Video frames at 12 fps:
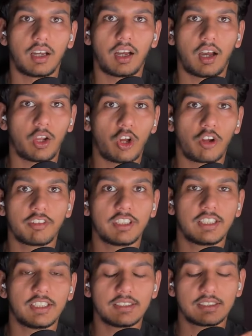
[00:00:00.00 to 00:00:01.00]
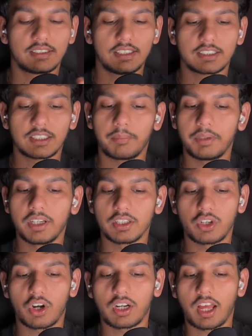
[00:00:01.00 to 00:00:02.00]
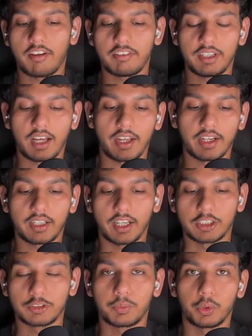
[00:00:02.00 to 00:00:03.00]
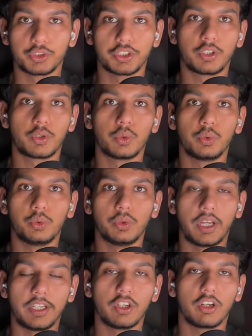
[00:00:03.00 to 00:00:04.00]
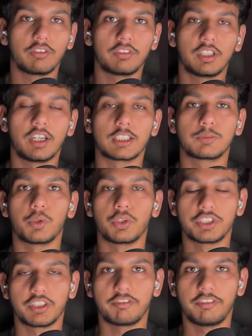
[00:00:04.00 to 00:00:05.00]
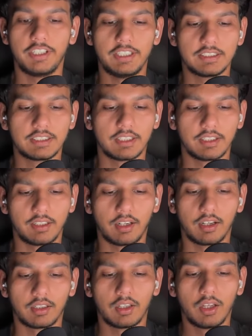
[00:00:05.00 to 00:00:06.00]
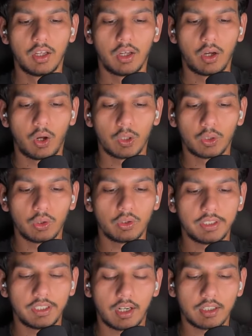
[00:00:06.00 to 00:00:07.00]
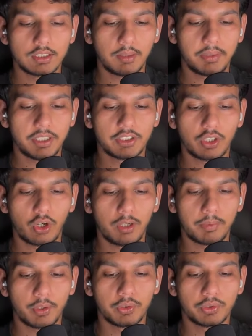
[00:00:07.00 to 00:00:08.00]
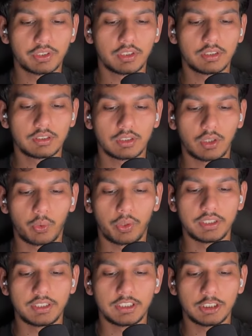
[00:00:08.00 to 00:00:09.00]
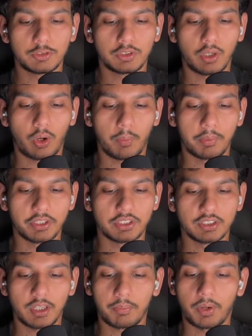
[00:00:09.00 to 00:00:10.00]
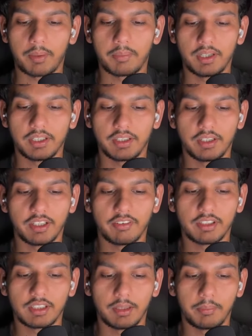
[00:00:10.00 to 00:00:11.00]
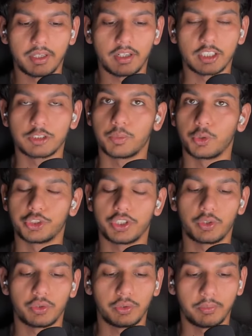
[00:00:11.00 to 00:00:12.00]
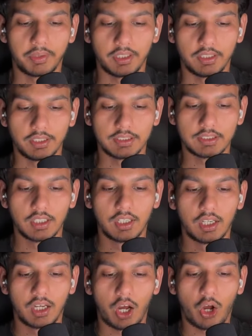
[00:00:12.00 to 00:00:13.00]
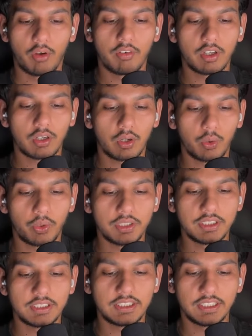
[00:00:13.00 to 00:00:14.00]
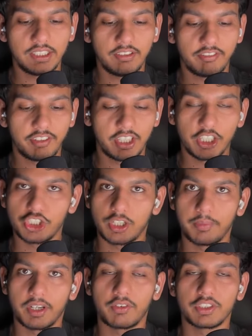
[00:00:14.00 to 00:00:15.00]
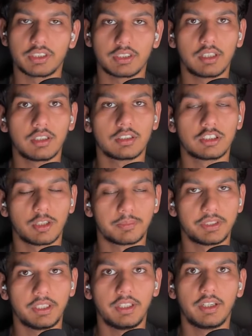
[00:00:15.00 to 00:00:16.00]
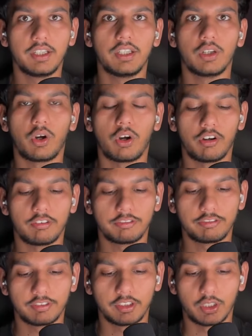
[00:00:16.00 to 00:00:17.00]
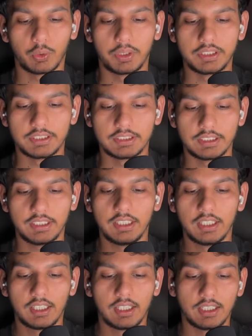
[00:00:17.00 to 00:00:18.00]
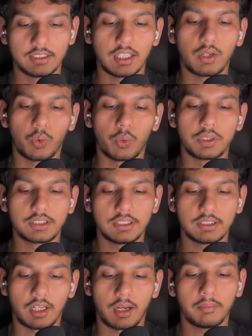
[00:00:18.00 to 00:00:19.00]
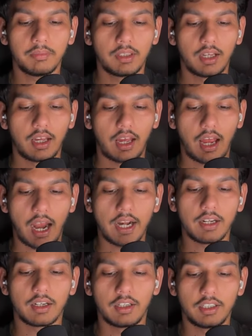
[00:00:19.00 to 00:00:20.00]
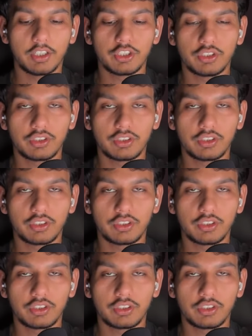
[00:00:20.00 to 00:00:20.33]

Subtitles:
Along with this company does not have a direct exposure to any of the exploration fields in Iran. Although Iran is a major oil producer, ONGC's operations are primarily in India with limited exposure to Middle East. However, ONGC Videsh Limited, which is a subsidiary of ONGC, is an overseas arm, had earlier